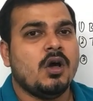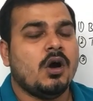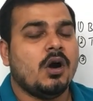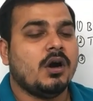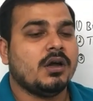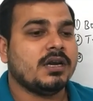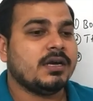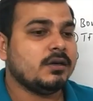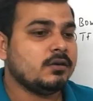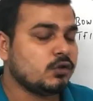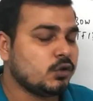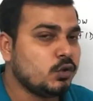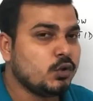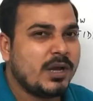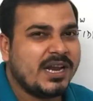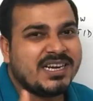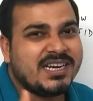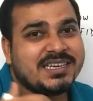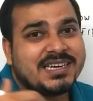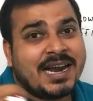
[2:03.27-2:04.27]
or to
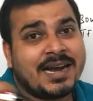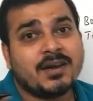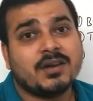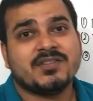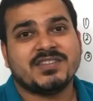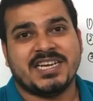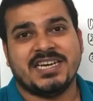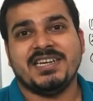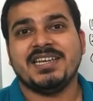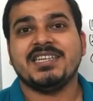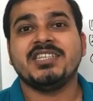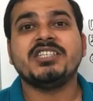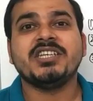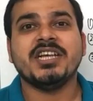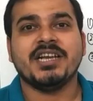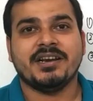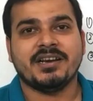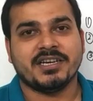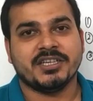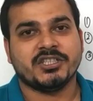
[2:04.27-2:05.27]
do any kind of sentence
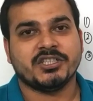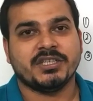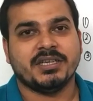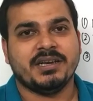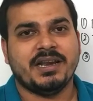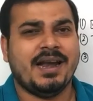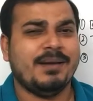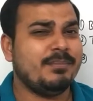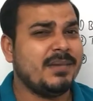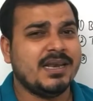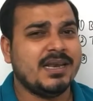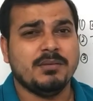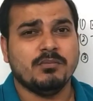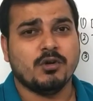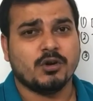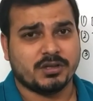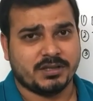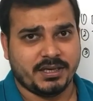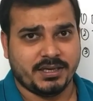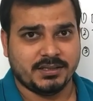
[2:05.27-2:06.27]
generation and many
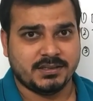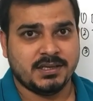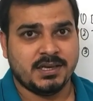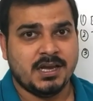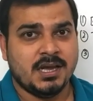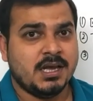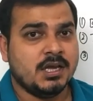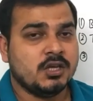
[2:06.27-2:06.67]
more things.